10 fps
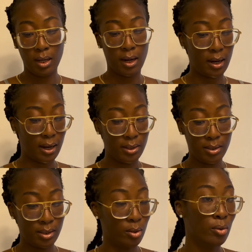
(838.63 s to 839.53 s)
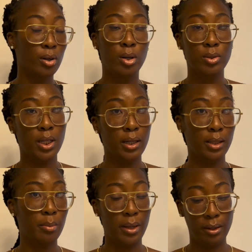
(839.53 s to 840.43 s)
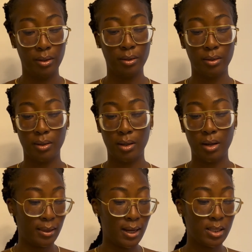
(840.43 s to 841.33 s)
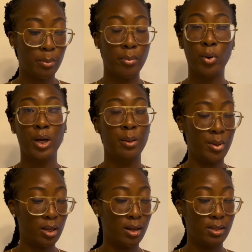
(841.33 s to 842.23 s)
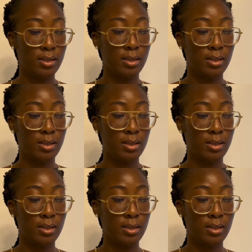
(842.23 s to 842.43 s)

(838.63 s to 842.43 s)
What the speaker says: and I don't go check the mail. And that's important because